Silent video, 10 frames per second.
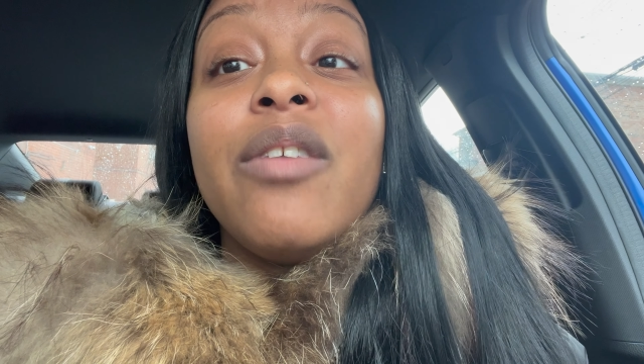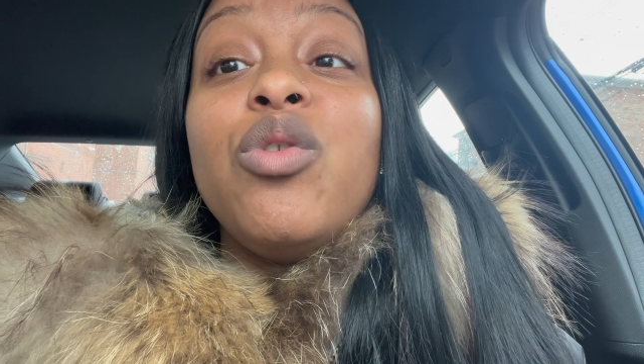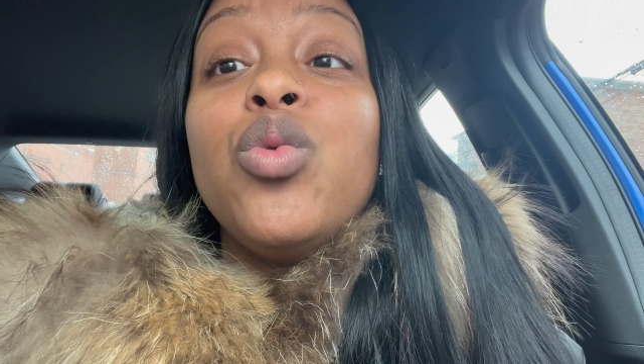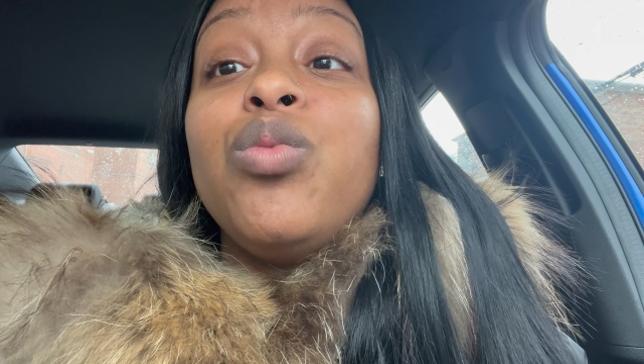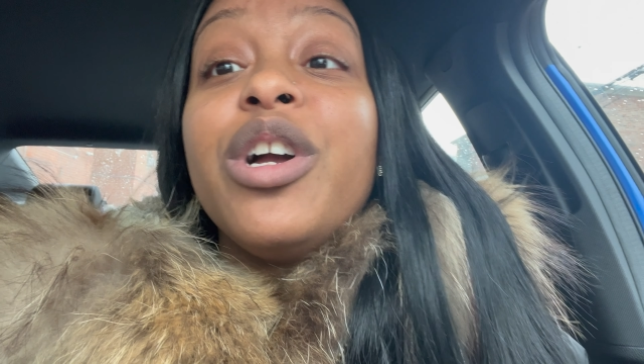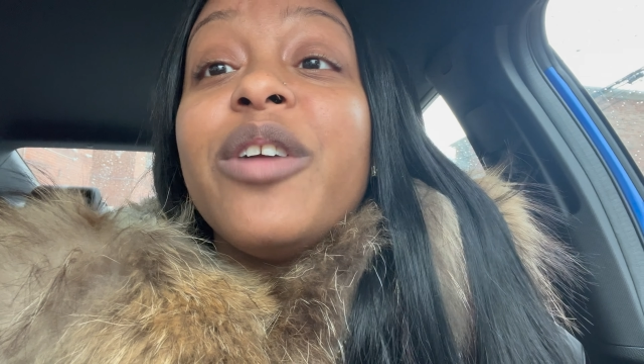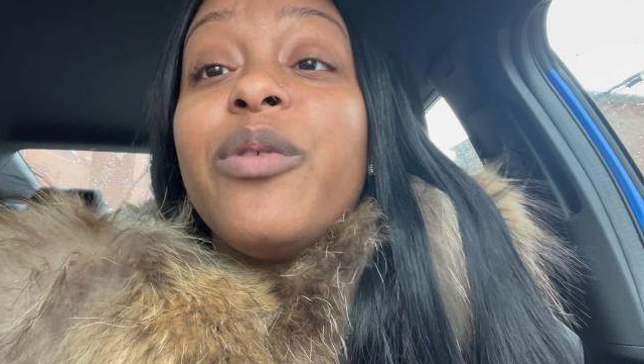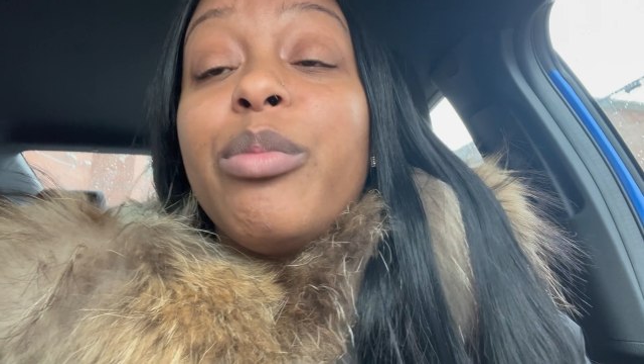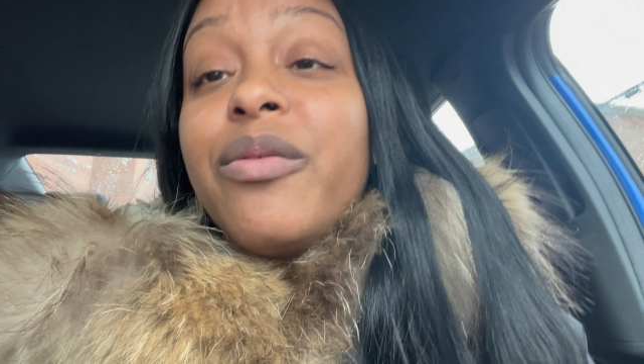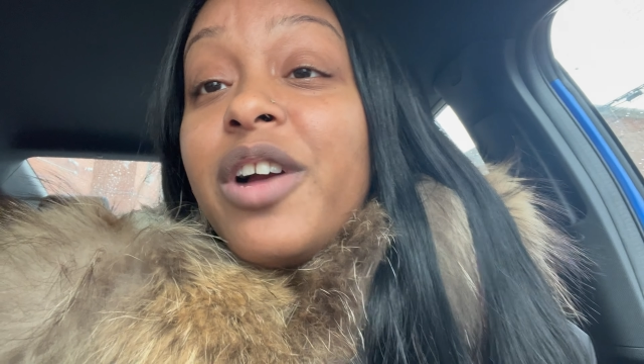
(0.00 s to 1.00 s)
if you're looking
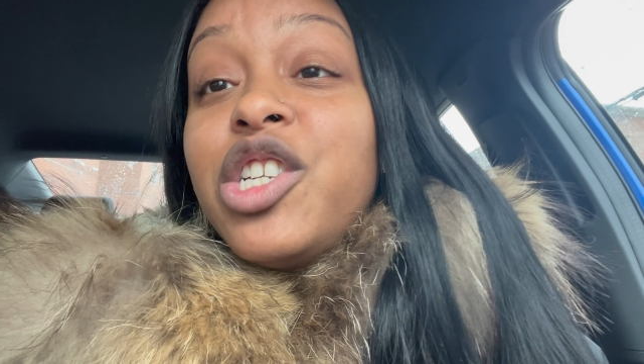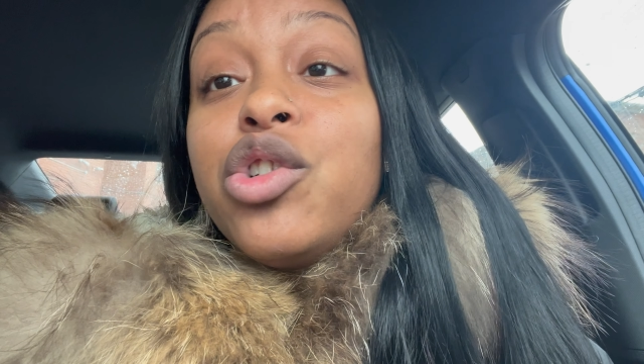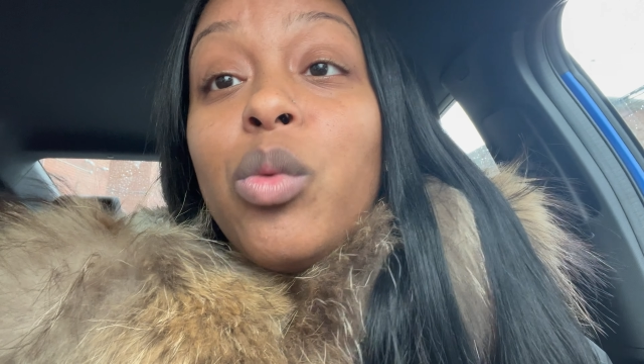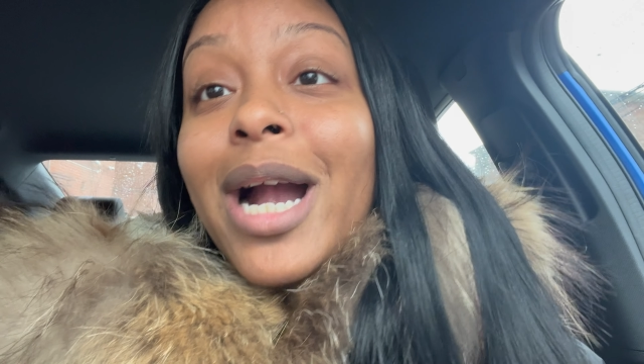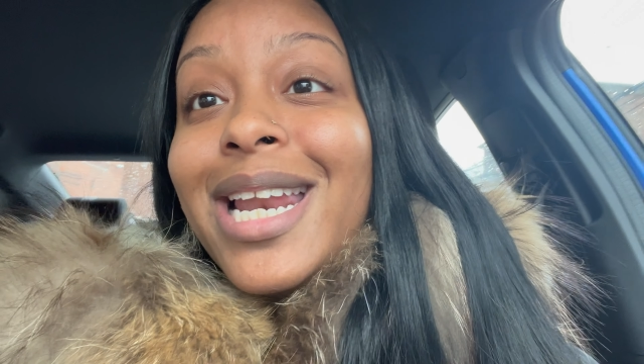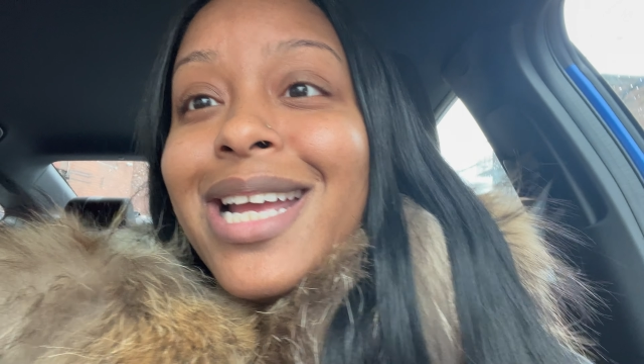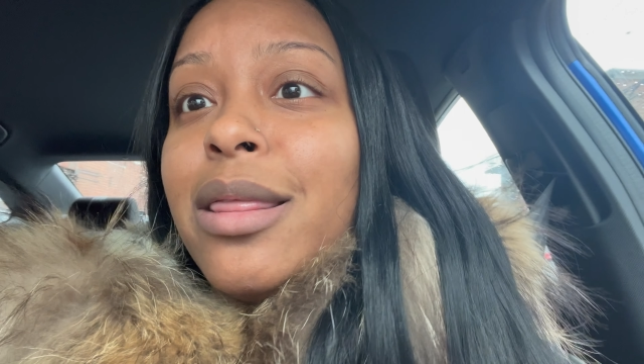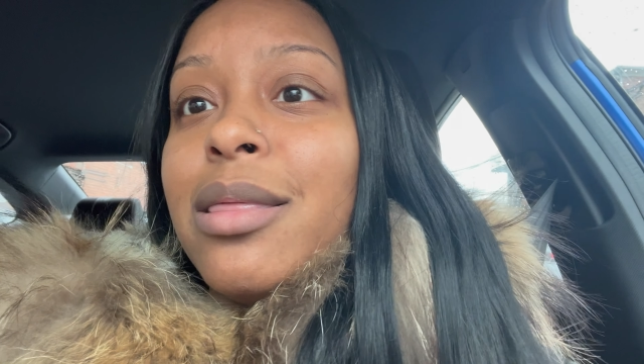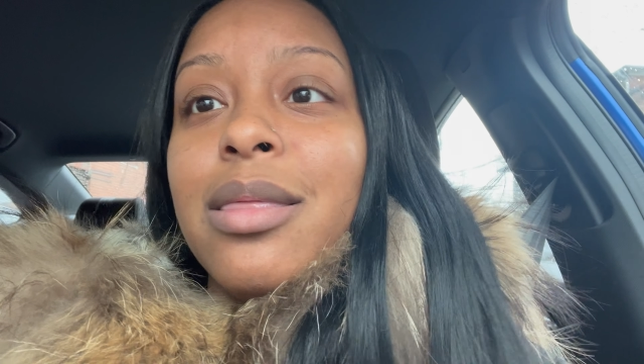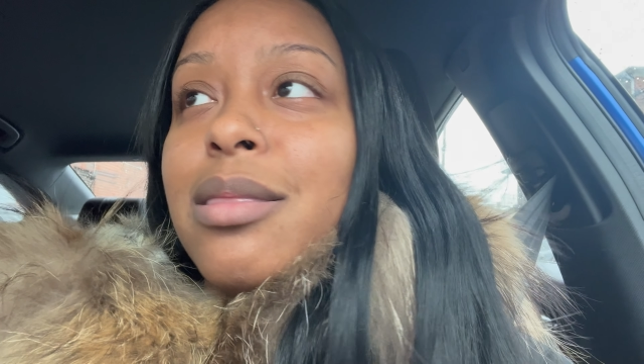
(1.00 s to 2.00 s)
for professional
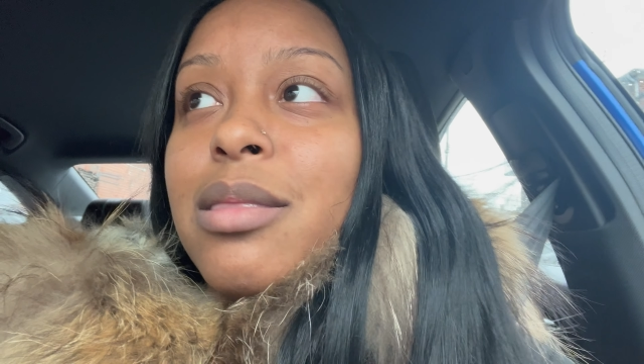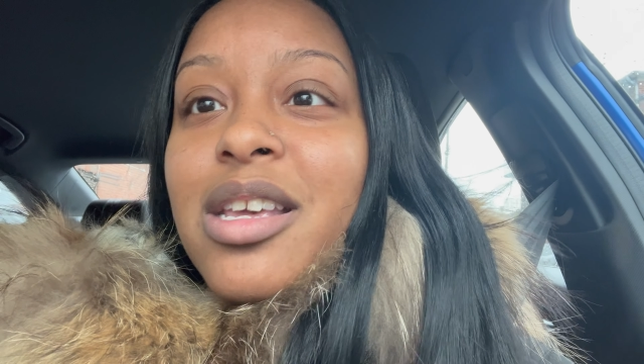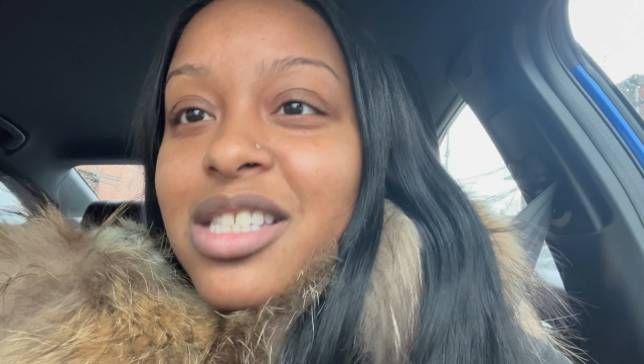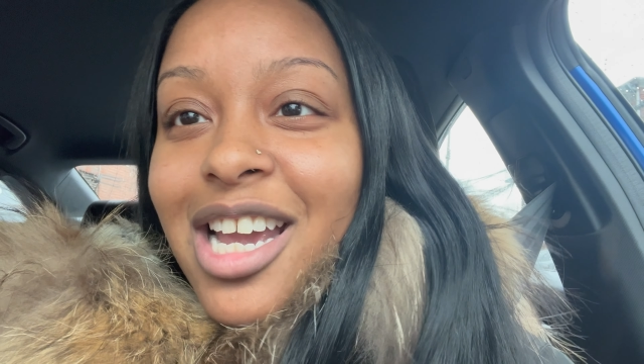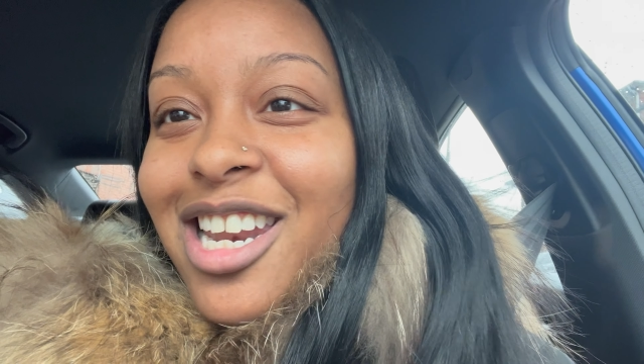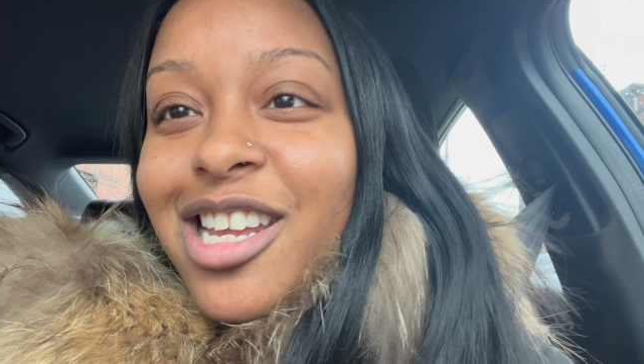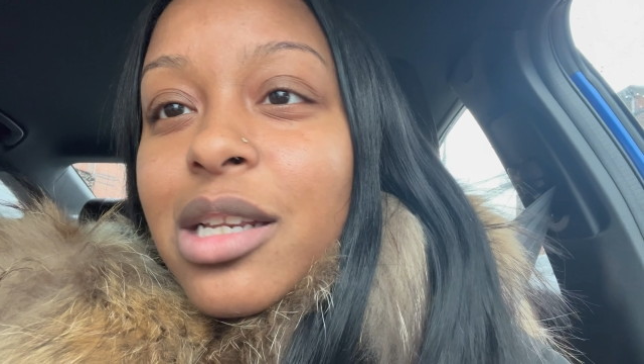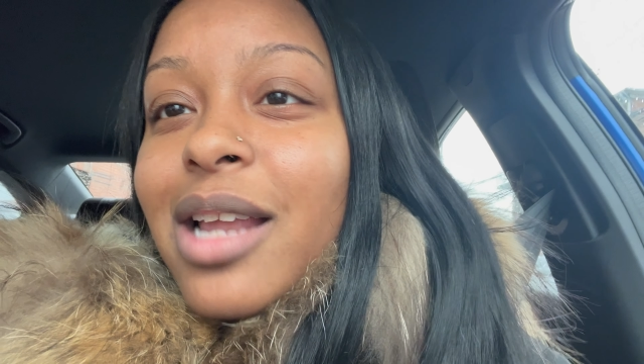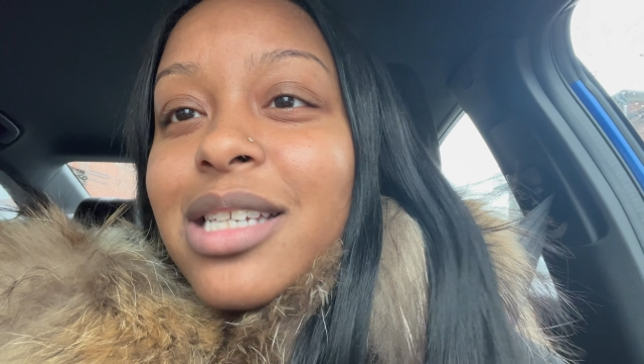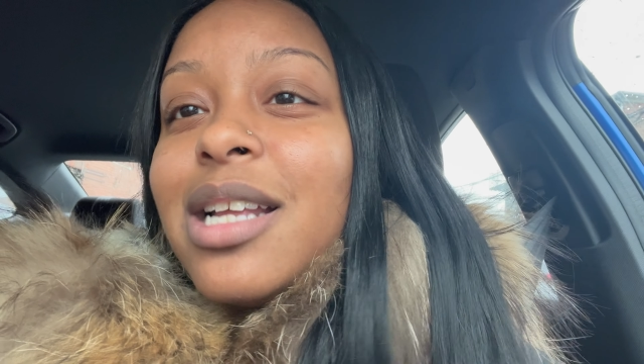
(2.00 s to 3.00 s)
whiting, this ain't
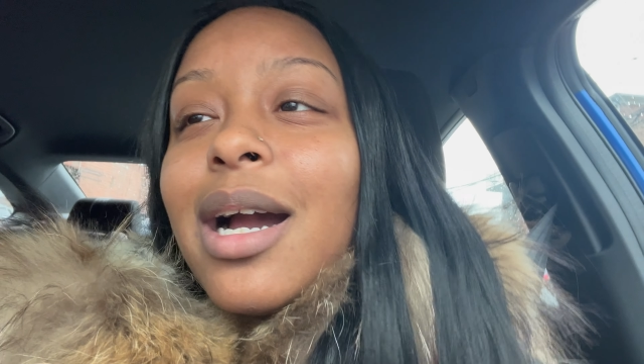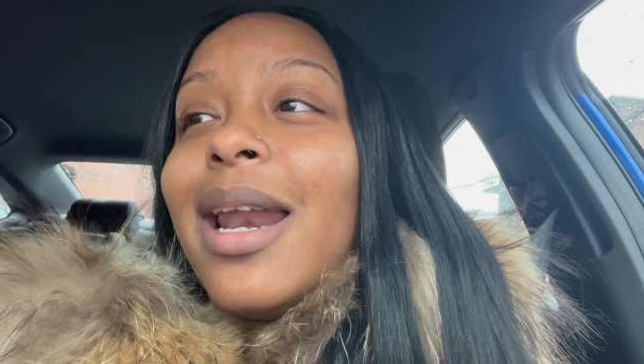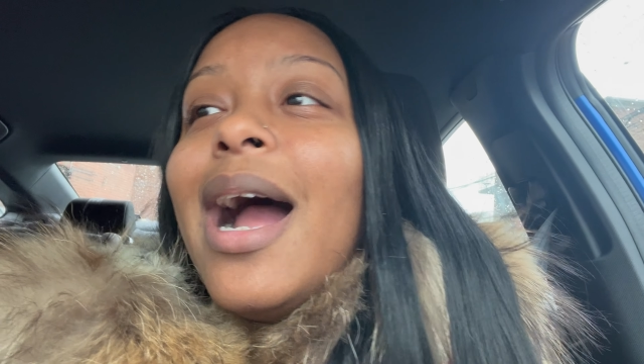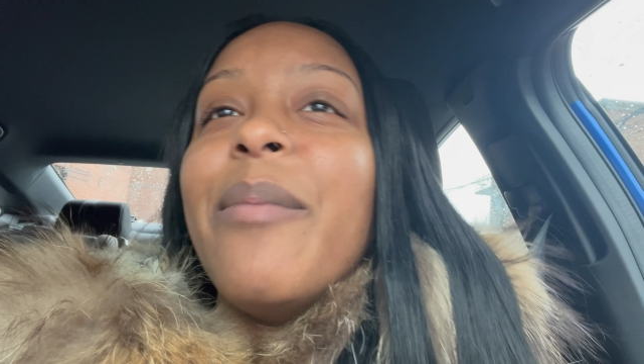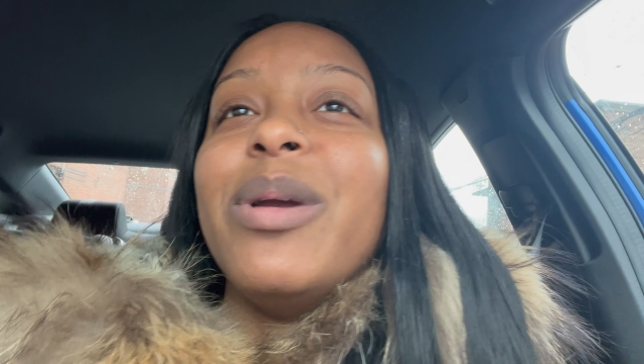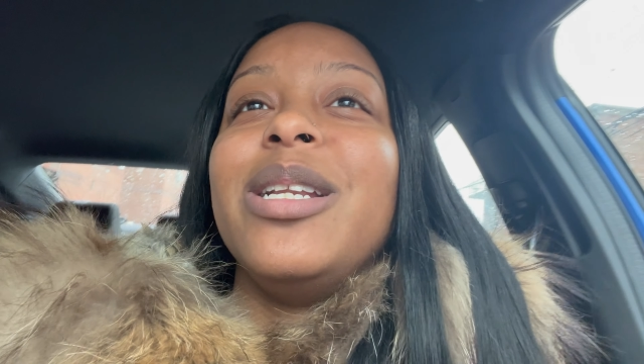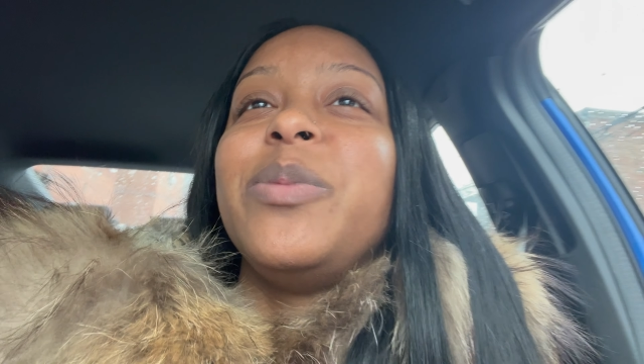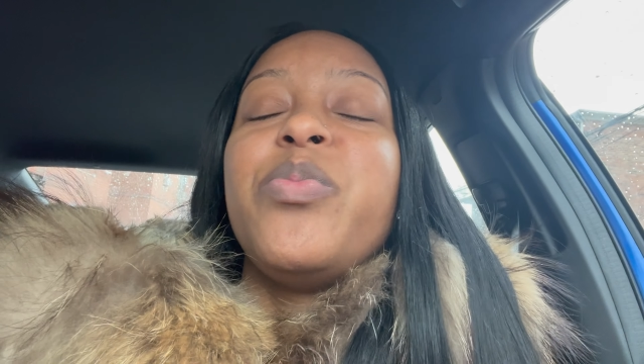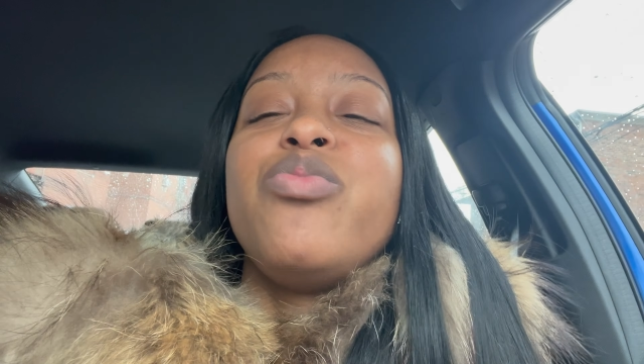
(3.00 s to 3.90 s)
it. That's not gonna happen.